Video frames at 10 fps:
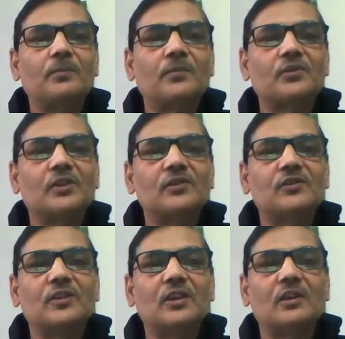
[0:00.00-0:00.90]
since
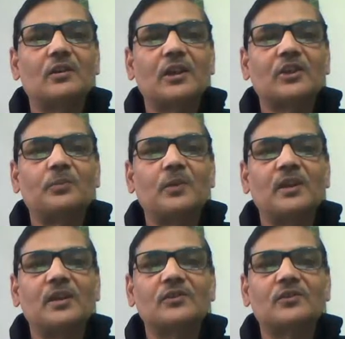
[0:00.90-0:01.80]
they
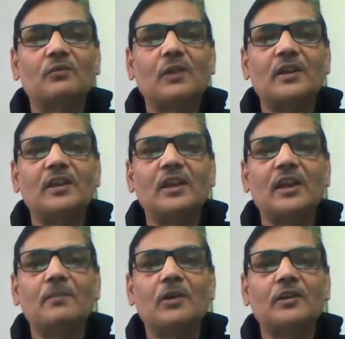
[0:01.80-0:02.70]
experience varying
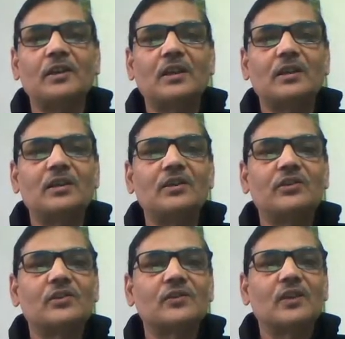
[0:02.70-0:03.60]
abiotic
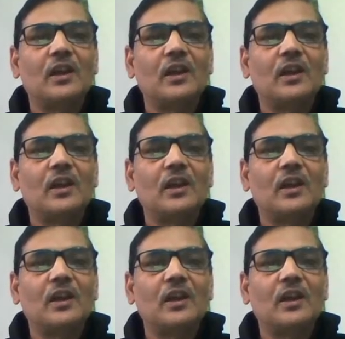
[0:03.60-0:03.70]
conditions,